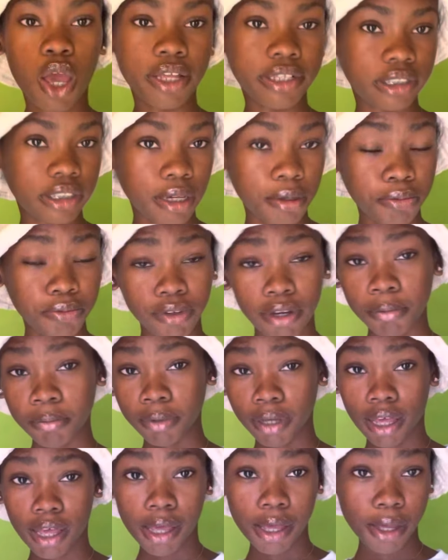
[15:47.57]
top from
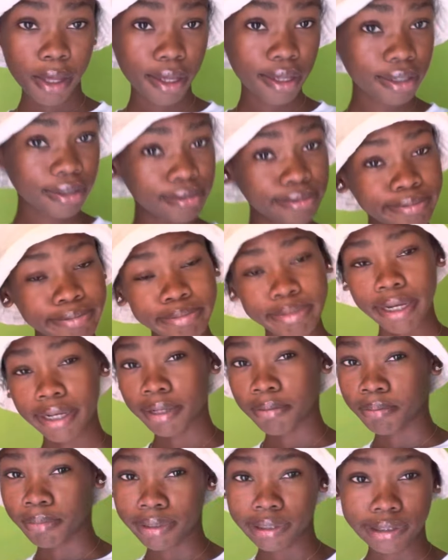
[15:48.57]
Calm, brand
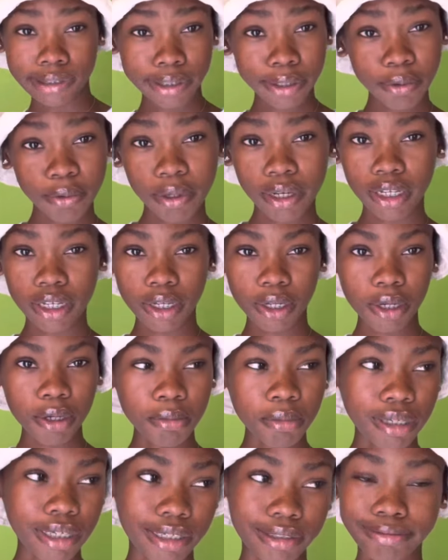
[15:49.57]
ambassador right here. And
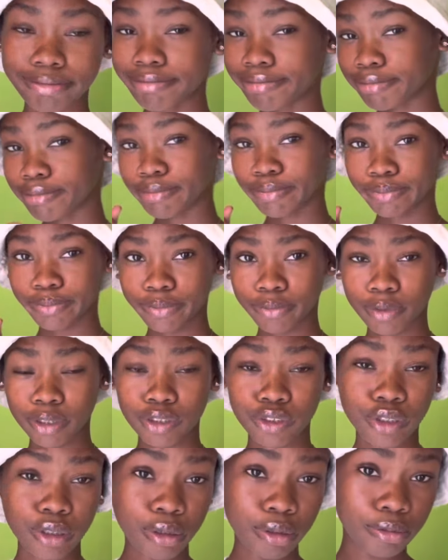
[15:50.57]
we got make
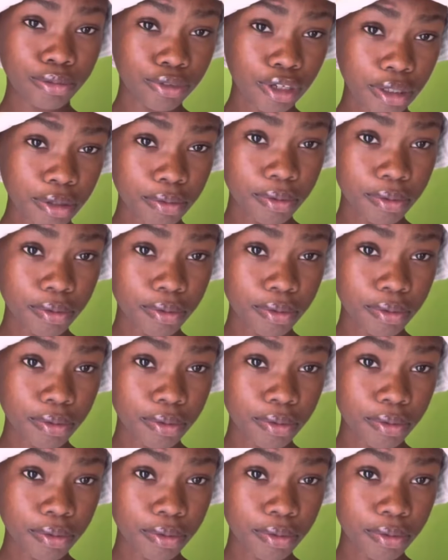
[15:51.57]
sure, drop the